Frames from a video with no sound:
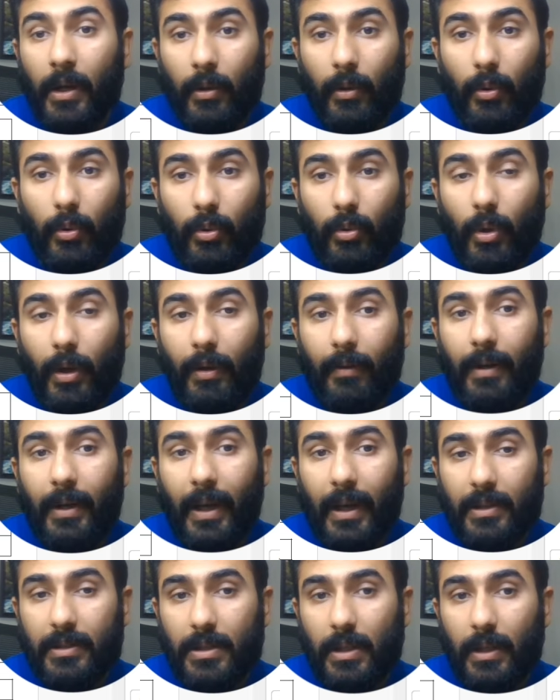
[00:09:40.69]
Do you have a
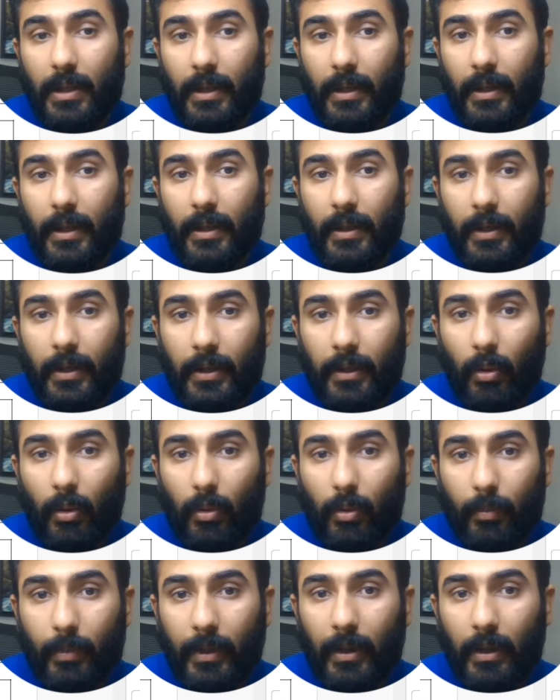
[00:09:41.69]
national identity
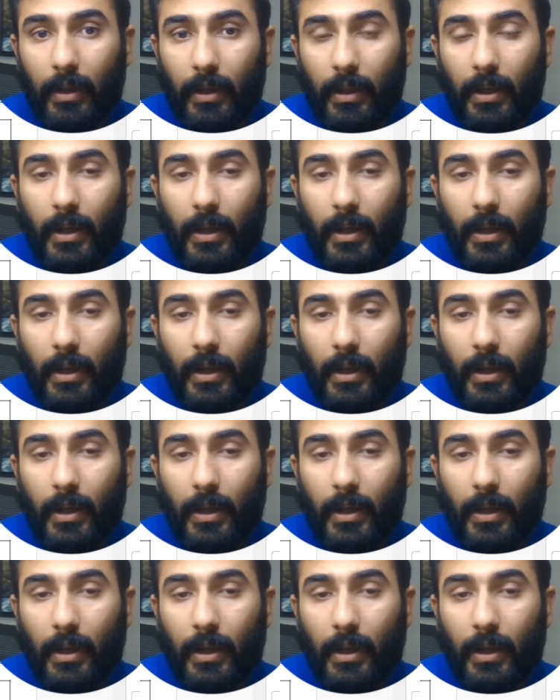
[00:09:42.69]
document?